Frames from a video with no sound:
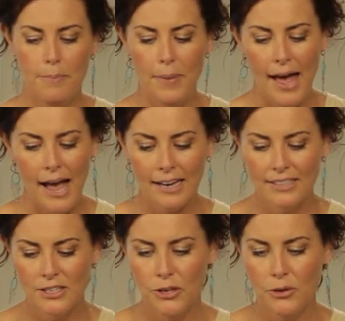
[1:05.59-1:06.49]
back
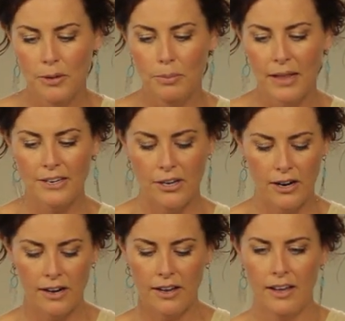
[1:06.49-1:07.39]
to the
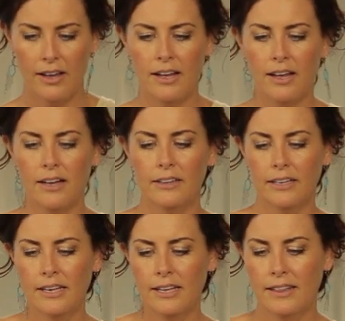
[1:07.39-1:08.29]
blender.
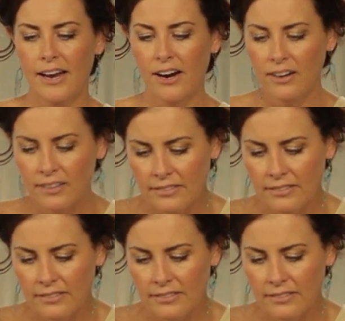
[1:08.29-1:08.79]
Click it in there,